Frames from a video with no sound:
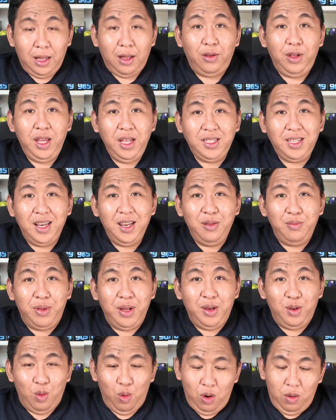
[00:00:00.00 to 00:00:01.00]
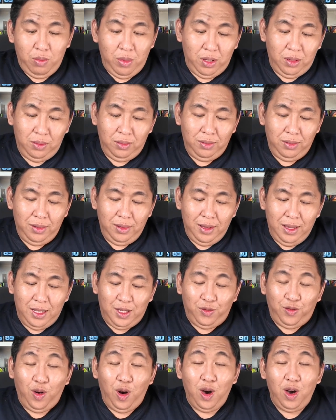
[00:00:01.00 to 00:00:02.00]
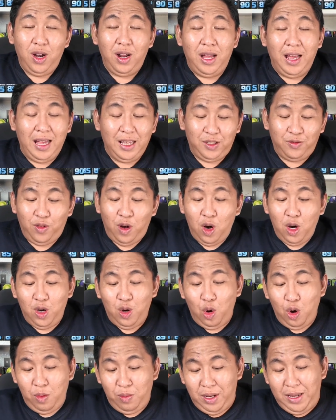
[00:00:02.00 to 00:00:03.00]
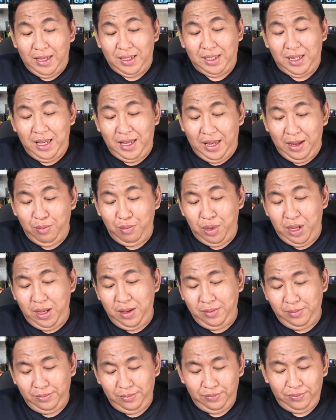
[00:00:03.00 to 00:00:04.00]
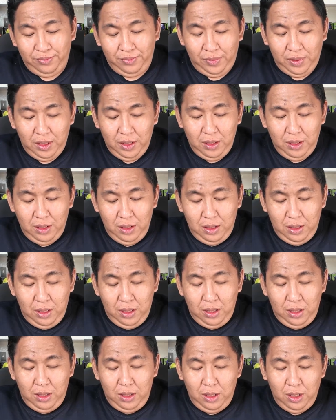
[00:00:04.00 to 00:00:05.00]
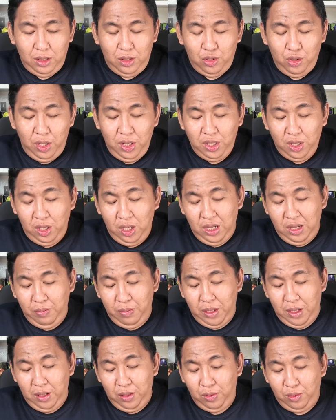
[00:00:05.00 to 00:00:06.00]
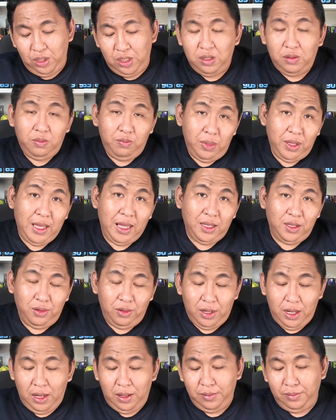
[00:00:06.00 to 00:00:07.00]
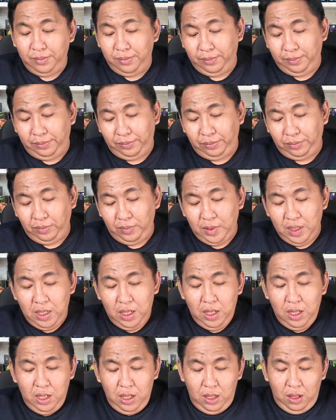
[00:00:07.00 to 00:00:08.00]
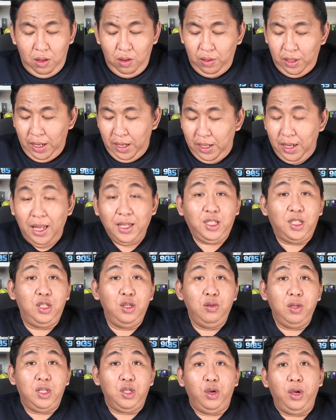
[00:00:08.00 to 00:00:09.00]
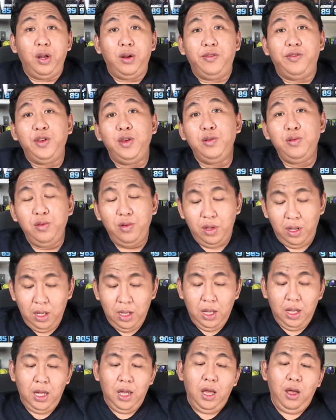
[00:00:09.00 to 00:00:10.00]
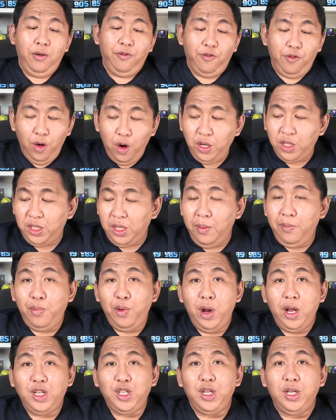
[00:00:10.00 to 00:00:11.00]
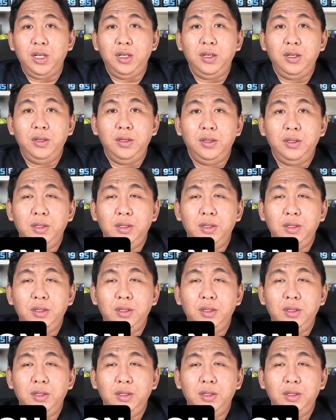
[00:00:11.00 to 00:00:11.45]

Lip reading: he's a little bit normal, as far normal as he can be. The joints are a little bit loose, but that's okay. Okay, let's do a toy review. First impression,